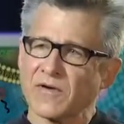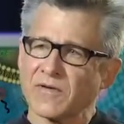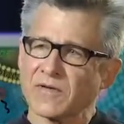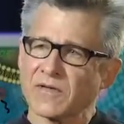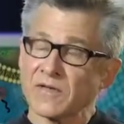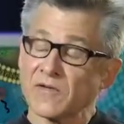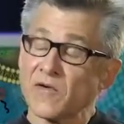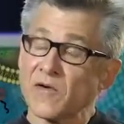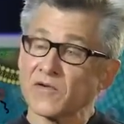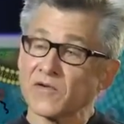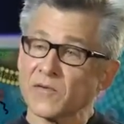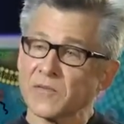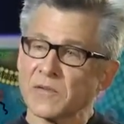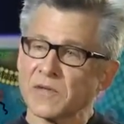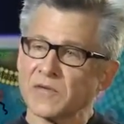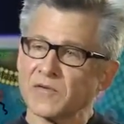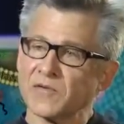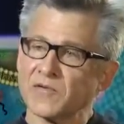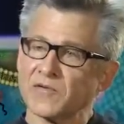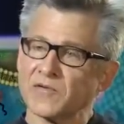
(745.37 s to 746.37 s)
can also be
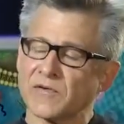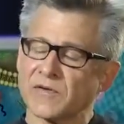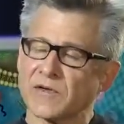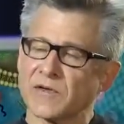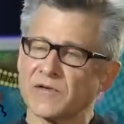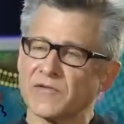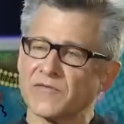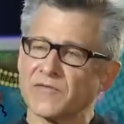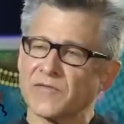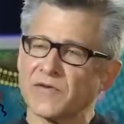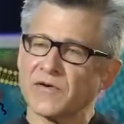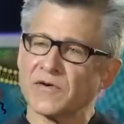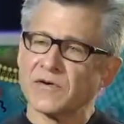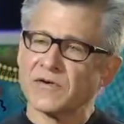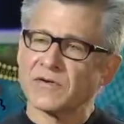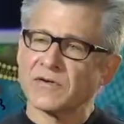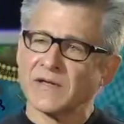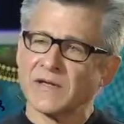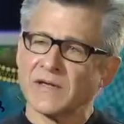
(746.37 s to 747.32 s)
used to convert